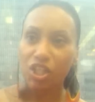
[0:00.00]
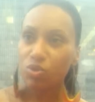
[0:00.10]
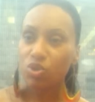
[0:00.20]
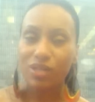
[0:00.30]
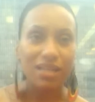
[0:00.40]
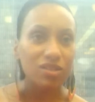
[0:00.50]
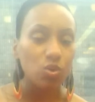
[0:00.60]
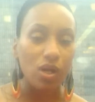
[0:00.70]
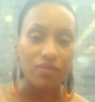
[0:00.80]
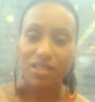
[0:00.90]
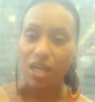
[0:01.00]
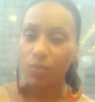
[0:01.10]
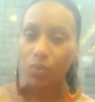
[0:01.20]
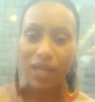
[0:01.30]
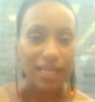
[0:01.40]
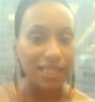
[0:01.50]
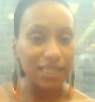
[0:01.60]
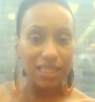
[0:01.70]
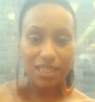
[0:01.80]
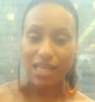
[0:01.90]
You know, 2012 is coming. We got to
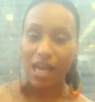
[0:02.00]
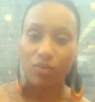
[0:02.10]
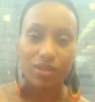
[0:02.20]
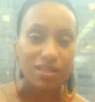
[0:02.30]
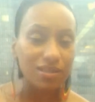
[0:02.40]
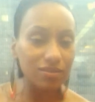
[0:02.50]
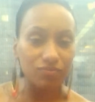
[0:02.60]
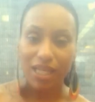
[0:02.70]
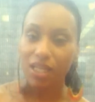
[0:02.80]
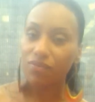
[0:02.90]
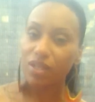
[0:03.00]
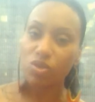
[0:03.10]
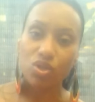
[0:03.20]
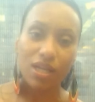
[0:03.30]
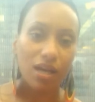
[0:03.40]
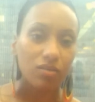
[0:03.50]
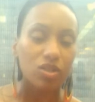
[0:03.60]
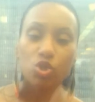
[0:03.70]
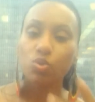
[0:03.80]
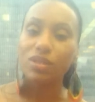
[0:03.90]
get this out, this negative energy
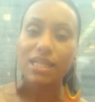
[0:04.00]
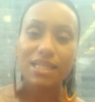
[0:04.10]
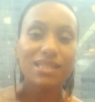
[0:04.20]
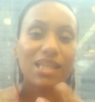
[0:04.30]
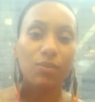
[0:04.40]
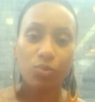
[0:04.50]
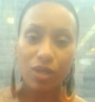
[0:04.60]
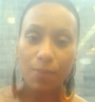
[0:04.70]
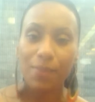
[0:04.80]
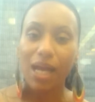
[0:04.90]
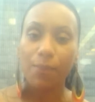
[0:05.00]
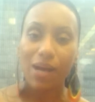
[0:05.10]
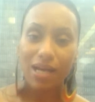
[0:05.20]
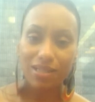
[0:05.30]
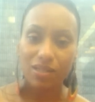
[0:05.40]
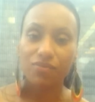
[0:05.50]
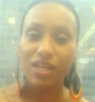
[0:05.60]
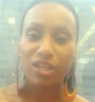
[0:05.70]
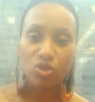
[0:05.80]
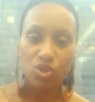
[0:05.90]
out. Do things that bring back positive
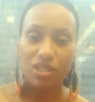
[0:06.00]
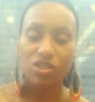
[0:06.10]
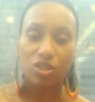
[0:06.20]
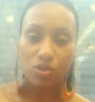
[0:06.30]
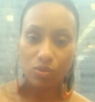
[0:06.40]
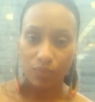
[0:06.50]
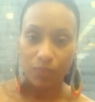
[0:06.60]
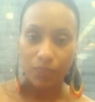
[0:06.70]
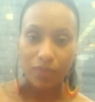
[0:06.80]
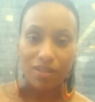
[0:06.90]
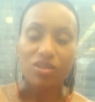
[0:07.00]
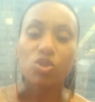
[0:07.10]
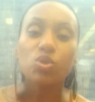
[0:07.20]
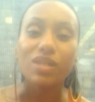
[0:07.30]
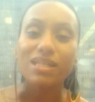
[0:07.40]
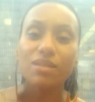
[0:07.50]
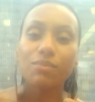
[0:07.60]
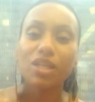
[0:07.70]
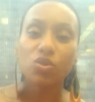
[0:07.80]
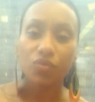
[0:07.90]
energy to you do things that
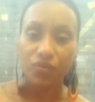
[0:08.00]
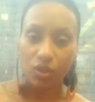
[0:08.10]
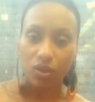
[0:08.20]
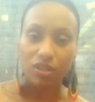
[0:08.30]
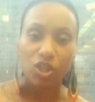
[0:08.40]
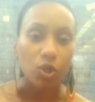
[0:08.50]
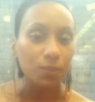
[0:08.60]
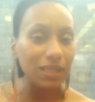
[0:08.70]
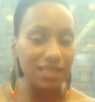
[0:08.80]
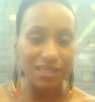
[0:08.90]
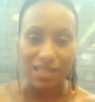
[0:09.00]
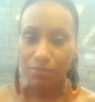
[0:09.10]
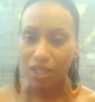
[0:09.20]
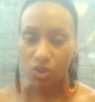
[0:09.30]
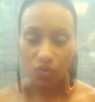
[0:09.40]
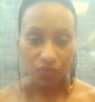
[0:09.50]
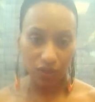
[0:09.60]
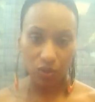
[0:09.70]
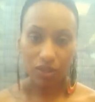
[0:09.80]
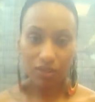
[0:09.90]
make you feel good. Go to places that make you
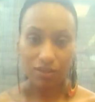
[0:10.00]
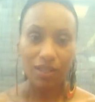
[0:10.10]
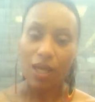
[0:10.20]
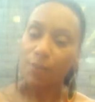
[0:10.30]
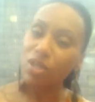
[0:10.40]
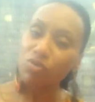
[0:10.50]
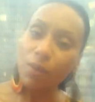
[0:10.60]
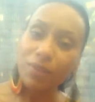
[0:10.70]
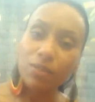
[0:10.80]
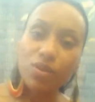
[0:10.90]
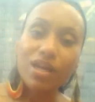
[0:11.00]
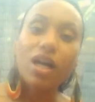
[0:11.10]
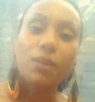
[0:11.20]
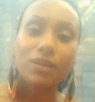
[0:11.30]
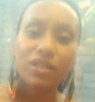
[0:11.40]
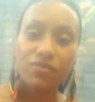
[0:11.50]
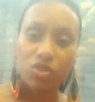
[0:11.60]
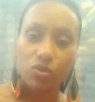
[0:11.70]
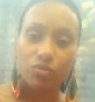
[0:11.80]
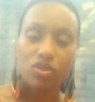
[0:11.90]
feel good. Be around people that uplift
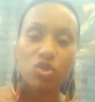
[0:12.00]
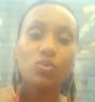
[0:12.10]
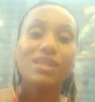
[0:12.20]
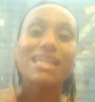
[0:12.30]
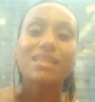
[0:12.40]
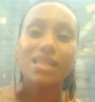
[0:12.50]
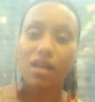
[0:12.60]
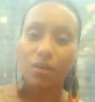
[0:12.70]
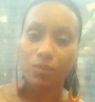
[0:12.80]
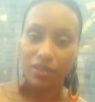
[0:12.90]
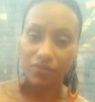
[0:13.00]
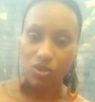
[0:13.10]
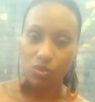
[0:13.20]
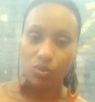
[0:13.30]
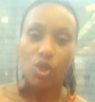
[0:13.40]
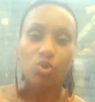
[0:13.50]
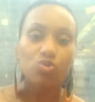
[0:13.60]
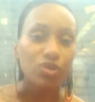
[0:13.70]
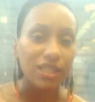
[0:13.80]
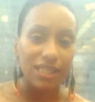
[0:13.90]
you. Do things that uplift you.
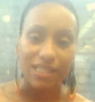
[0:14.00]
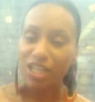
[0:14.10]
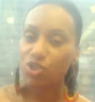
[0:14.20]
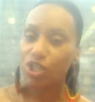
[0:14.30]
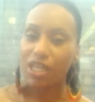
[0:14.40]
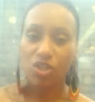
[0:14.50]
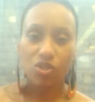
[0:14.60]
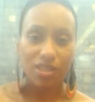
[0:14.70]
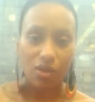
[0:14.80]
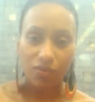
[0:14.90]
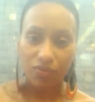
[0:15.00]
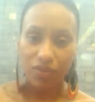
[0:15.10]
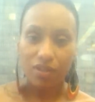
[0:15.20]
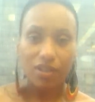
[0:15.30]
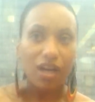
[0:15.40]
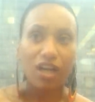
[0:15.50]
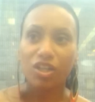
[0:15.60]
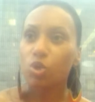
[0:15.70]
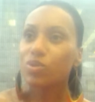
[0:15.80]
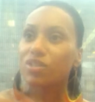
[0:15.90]
Read, educate yourself. Uh,
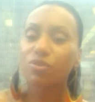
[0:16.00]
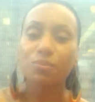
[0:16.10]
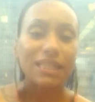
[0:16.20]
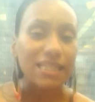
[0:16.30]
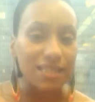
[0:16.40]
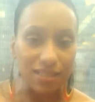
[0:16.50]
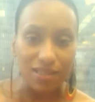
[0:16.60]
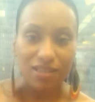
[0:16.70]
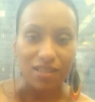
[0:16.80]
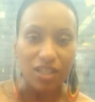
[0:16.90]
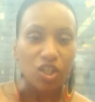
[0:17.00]
go different places.